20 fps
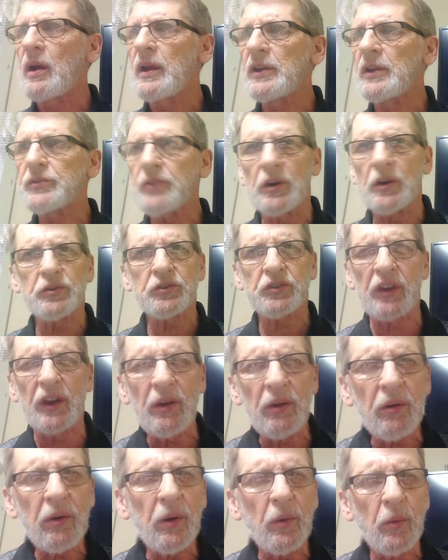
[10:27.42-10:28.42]
is there
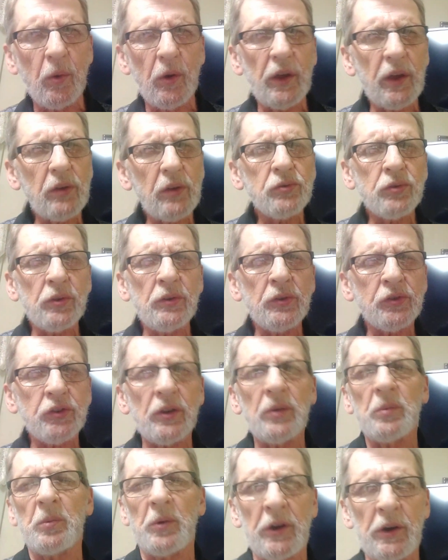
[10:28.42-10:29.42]
still a reason
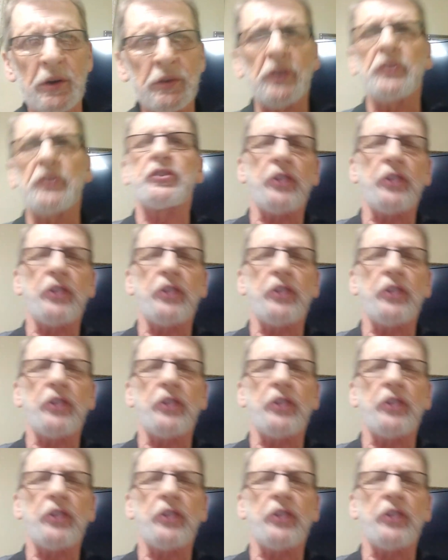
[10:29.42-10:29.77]
somewhere to